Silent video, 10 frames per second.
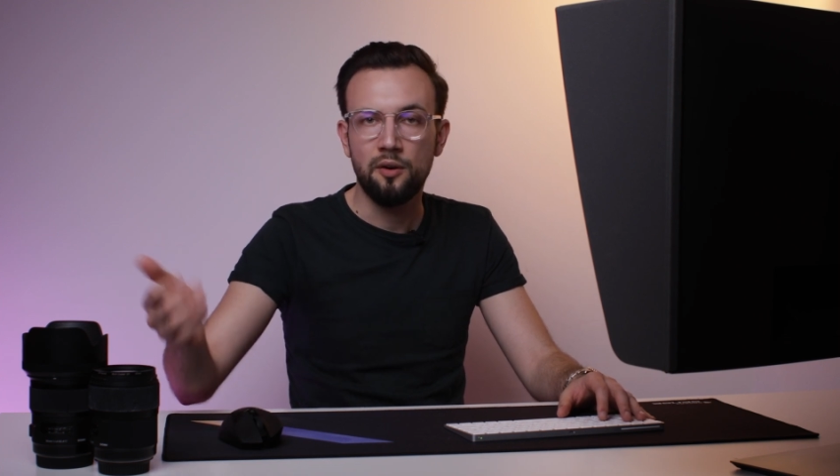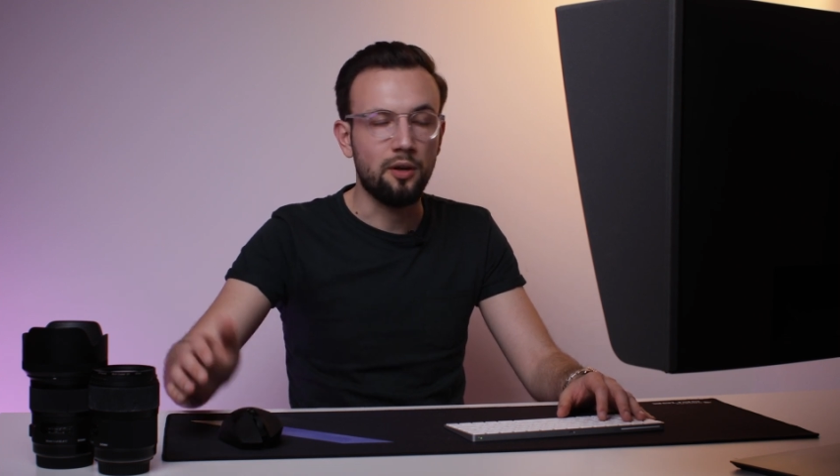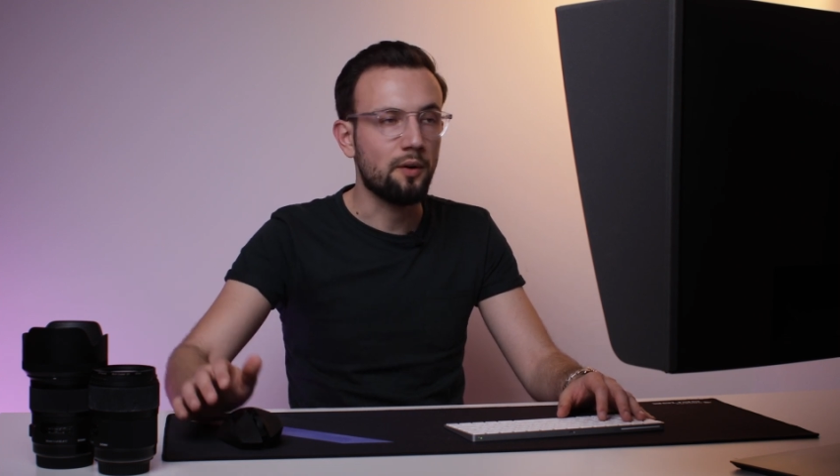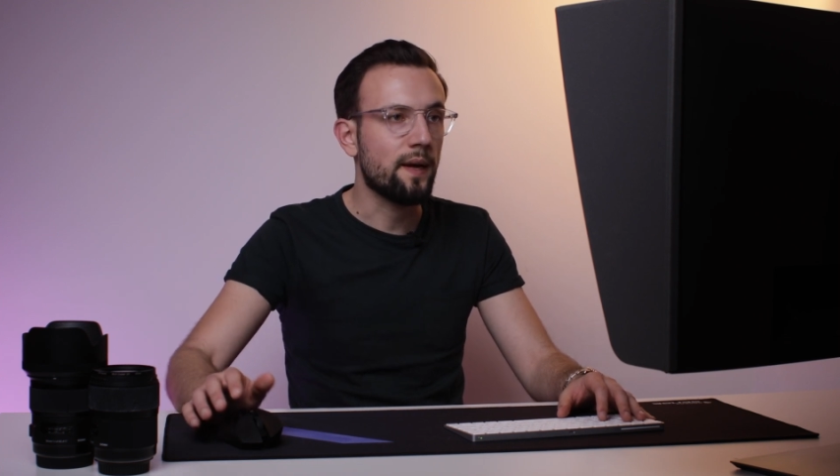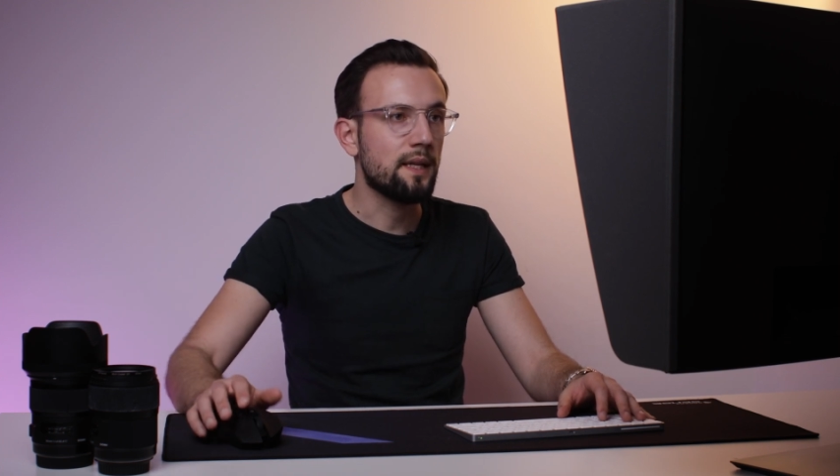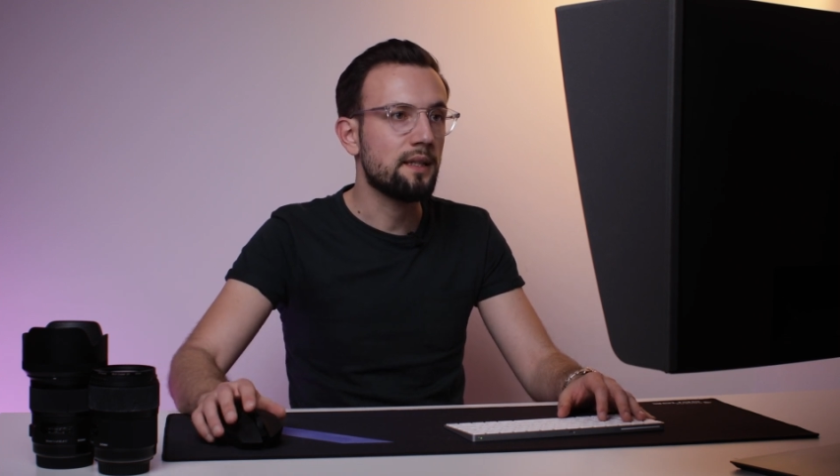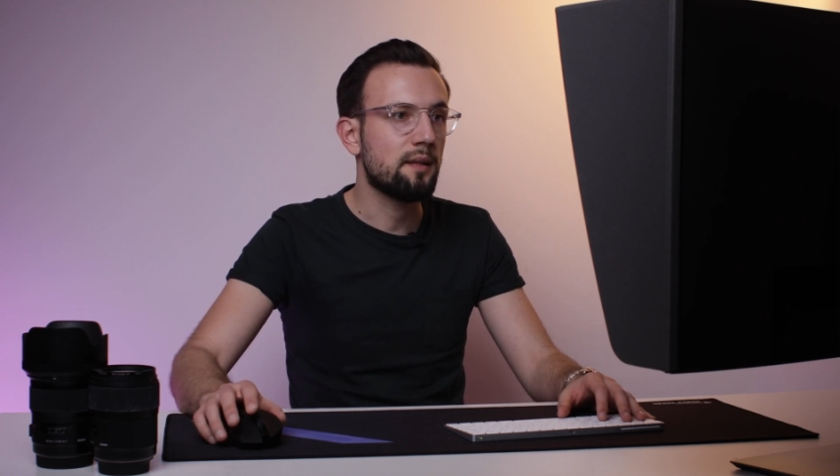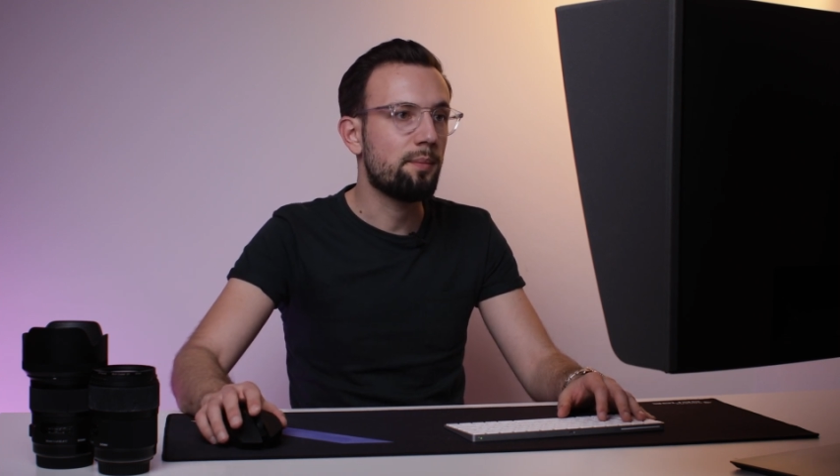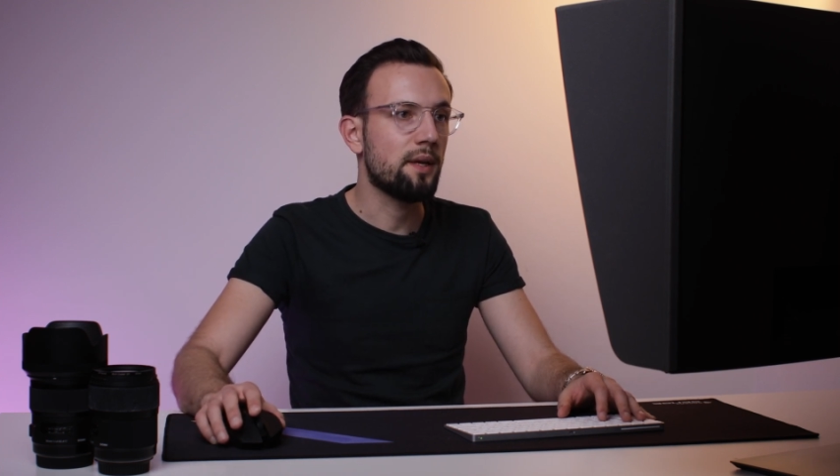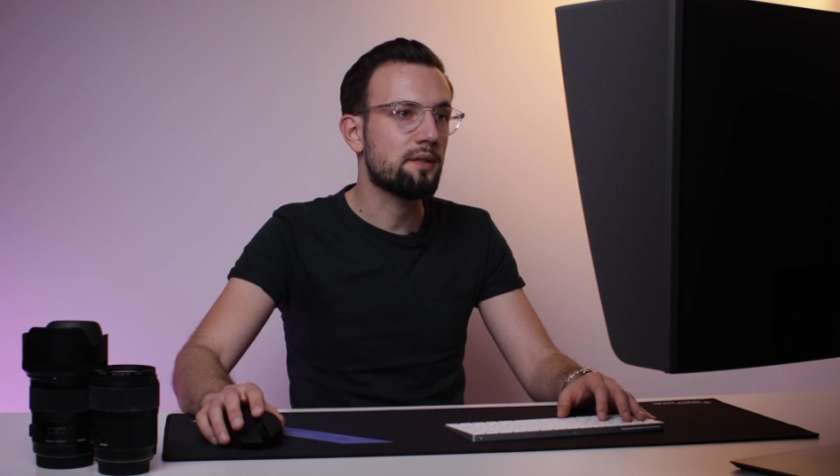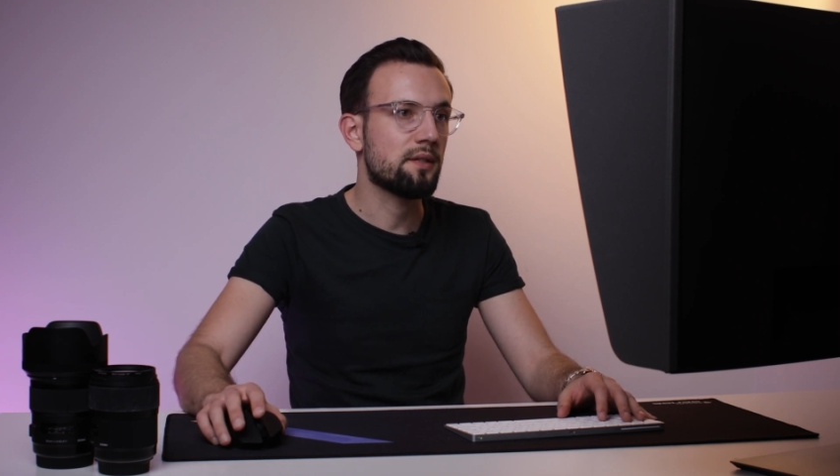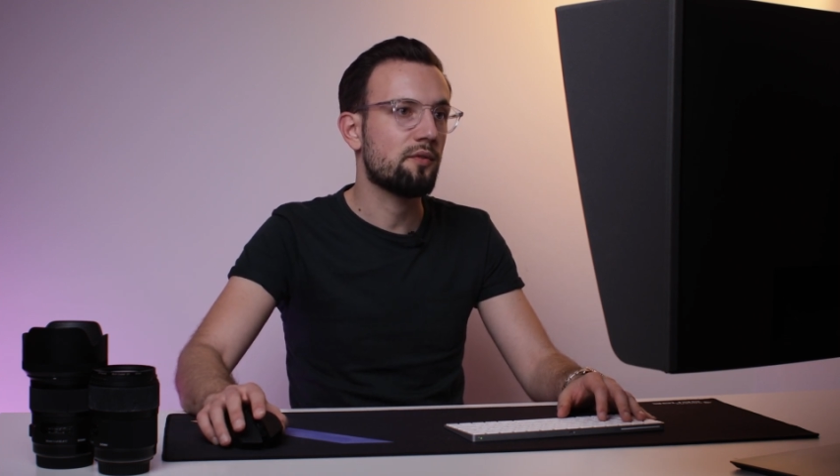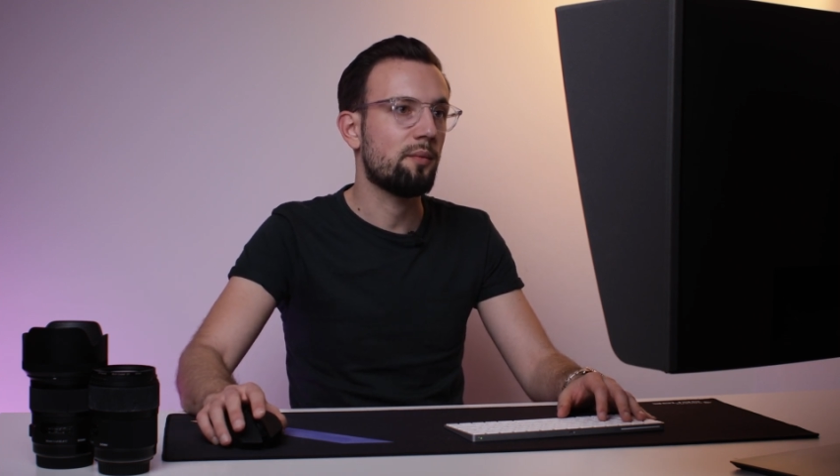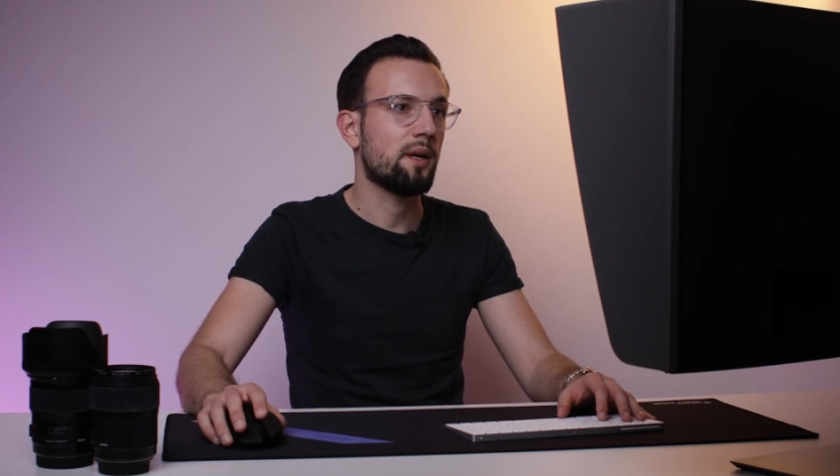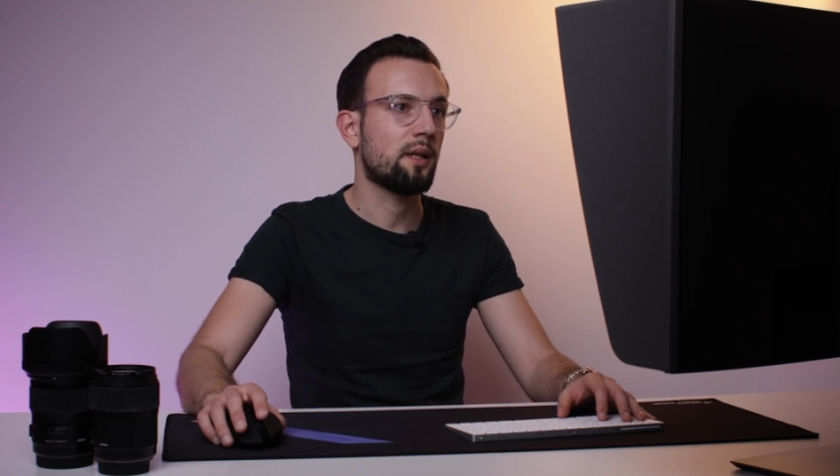already the pictures
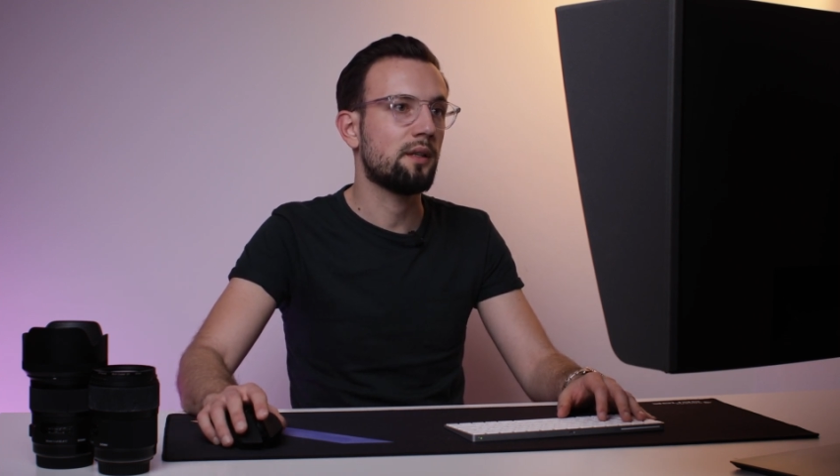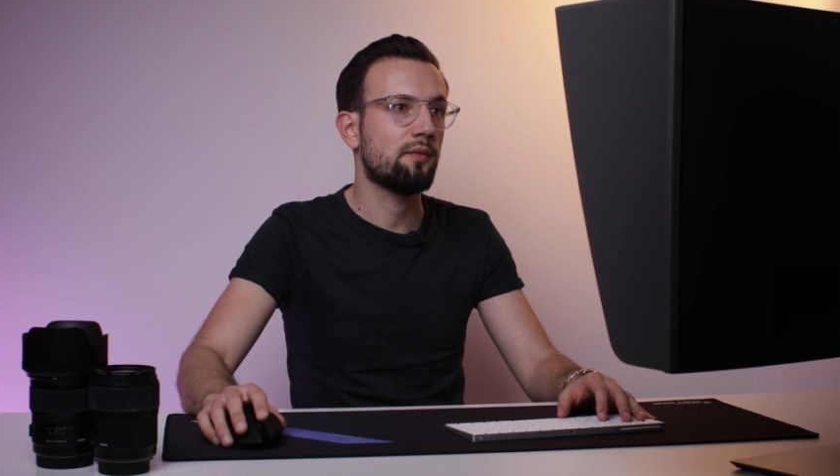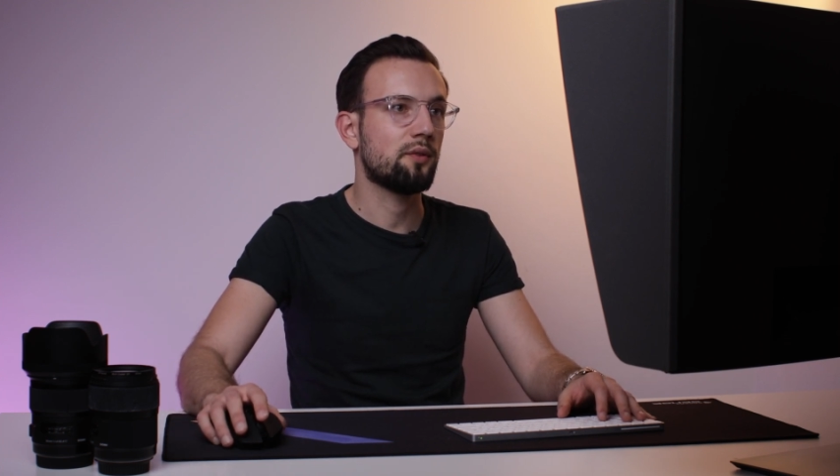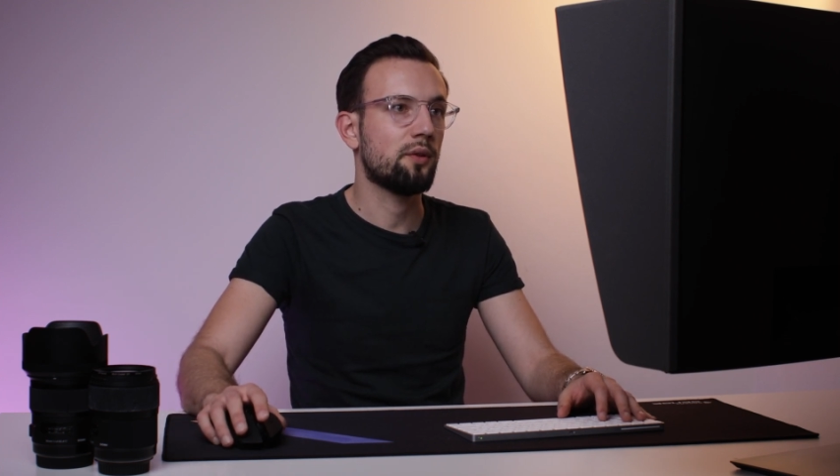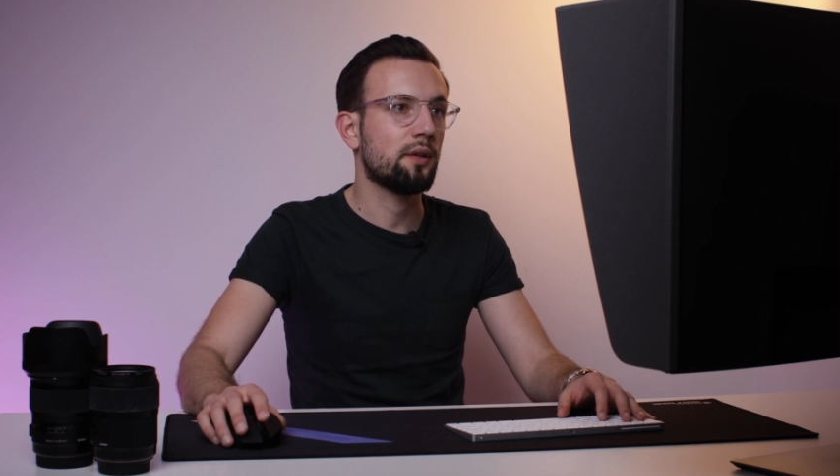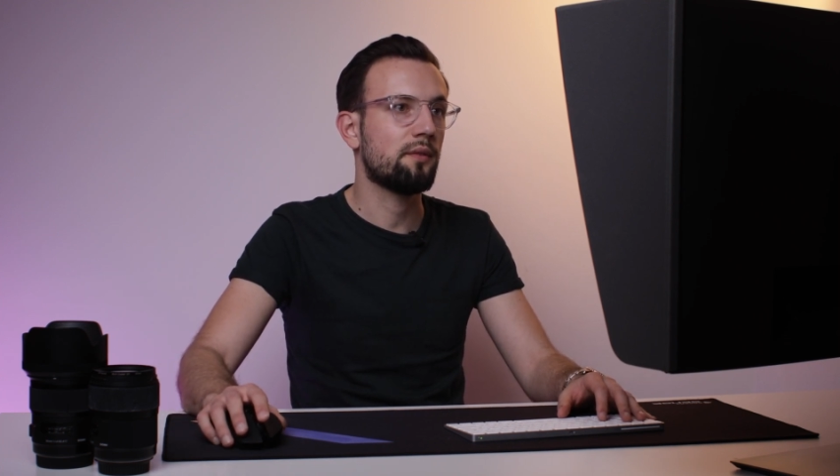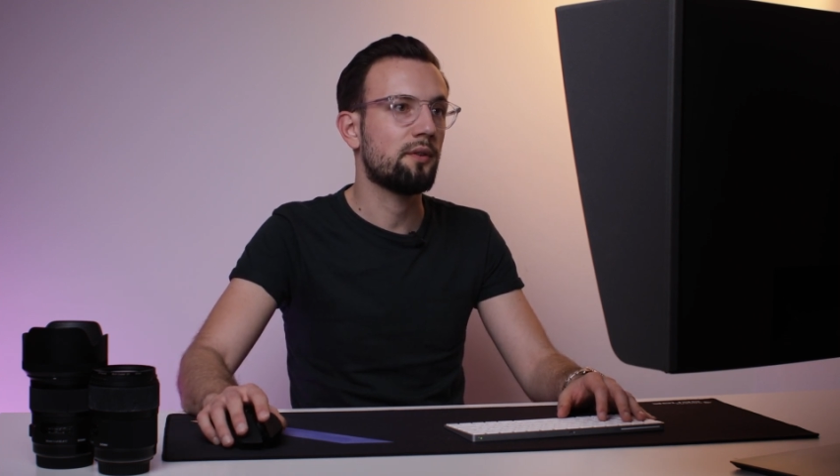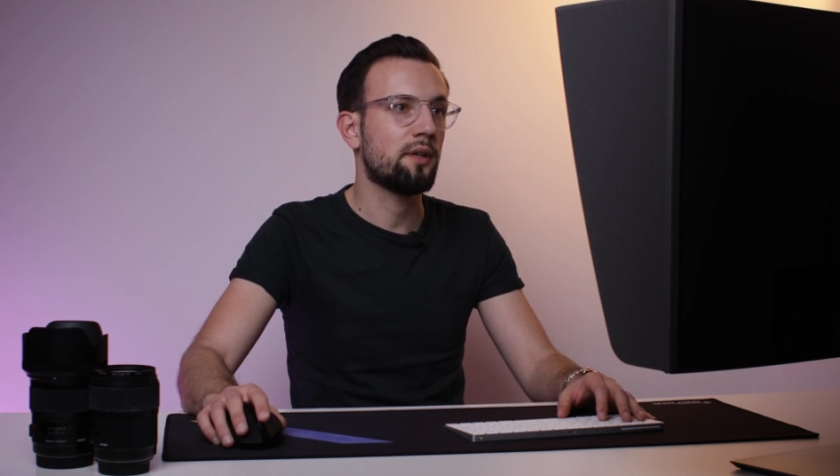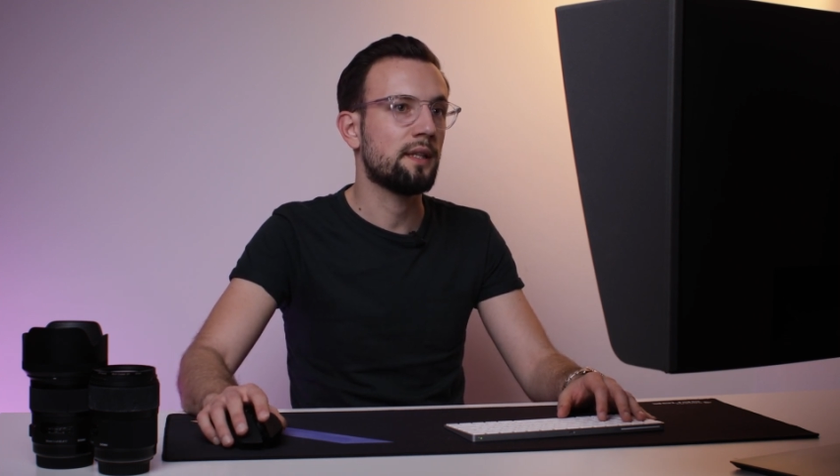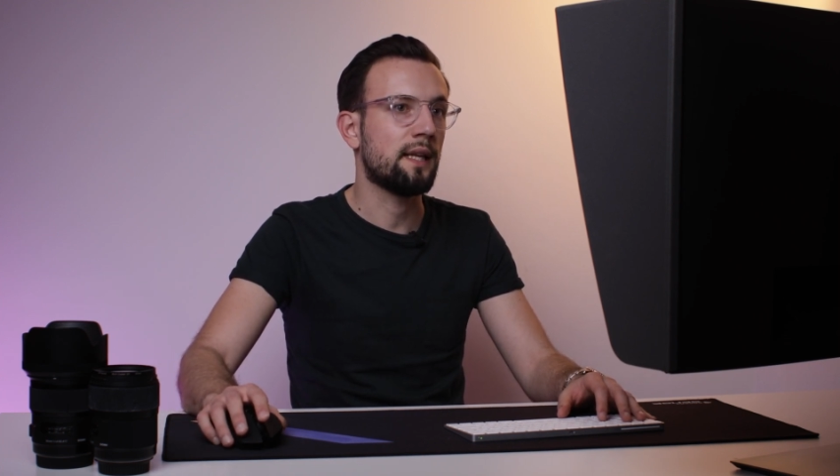from another photographer